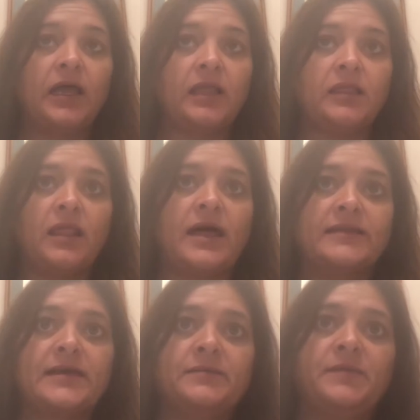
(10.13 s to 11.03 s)
A lot
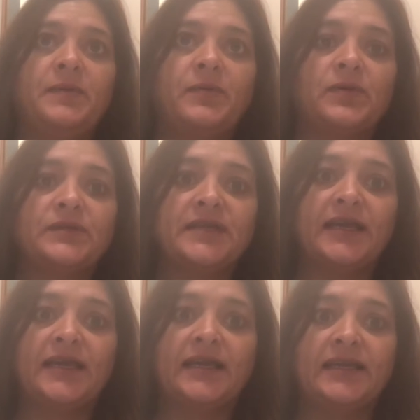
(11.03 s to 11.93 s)
of times people are
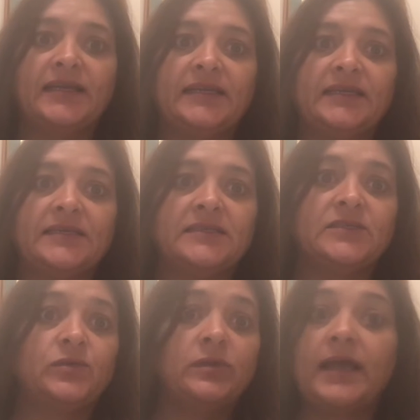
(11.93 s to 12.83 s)
saying it
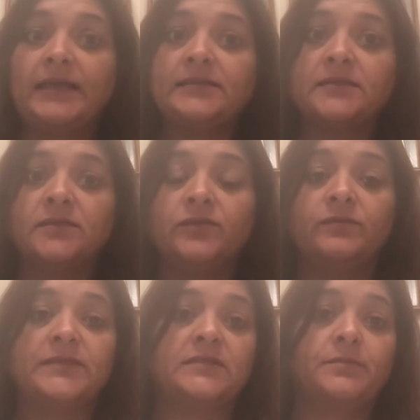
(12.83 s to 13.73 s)
is too late,
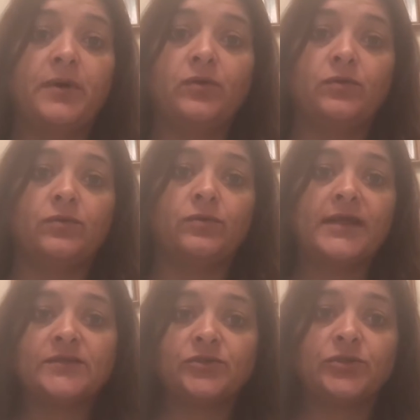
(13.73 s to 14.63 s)
you've missed the boat,
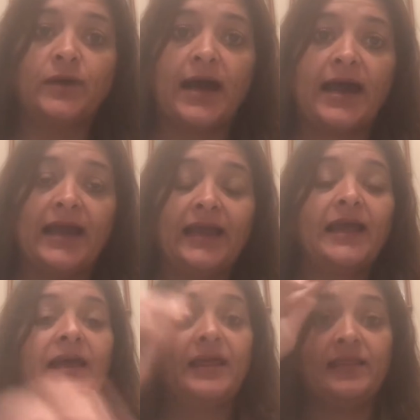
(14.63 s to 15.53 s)
rates are too high.
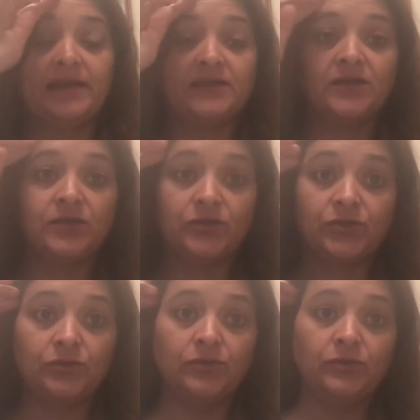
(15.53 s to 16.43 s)
That is not
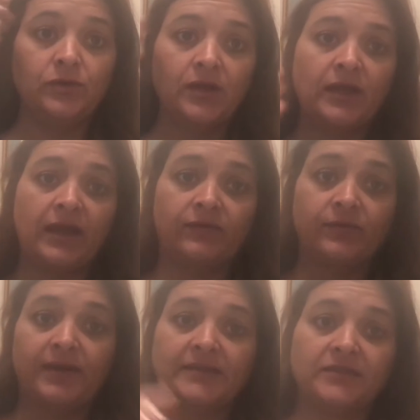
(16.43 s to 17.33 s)
true.
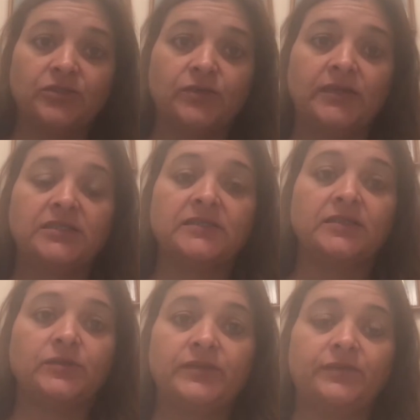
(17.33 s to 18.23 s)
Everybody's situation is a
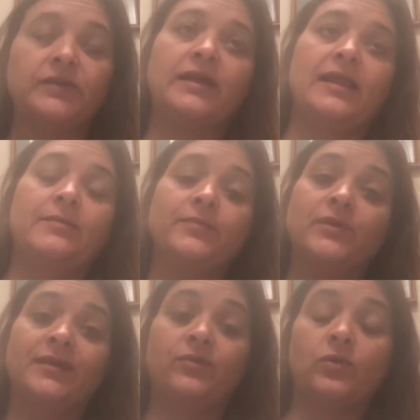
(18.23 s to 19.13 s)
little different, and I'm
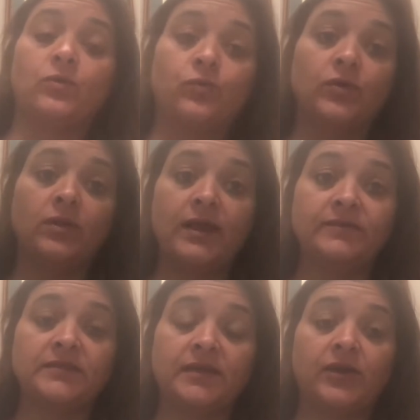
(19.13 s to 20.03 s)
going to give you a real
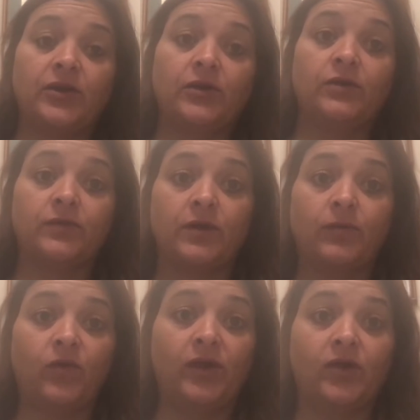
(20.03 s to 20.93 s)
life scenario of a
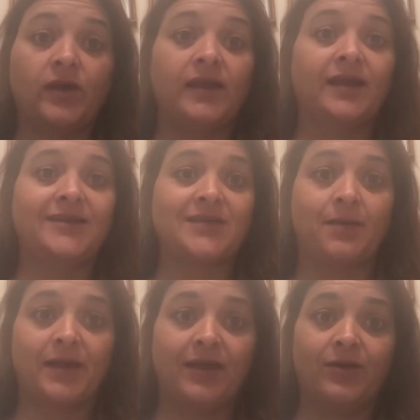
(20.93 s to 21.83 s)
couple here in
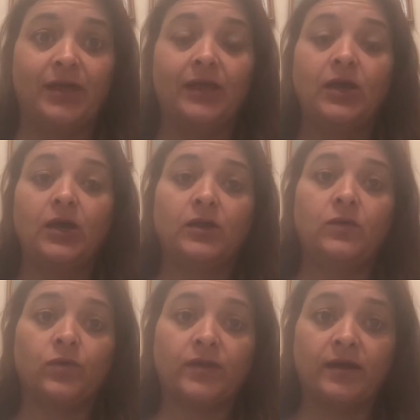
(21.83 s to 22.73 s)
Catawba County,
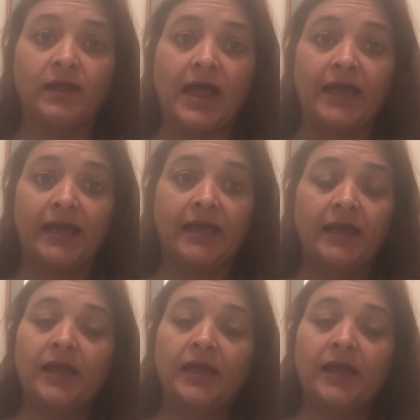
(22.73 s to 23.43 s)
North Carolina.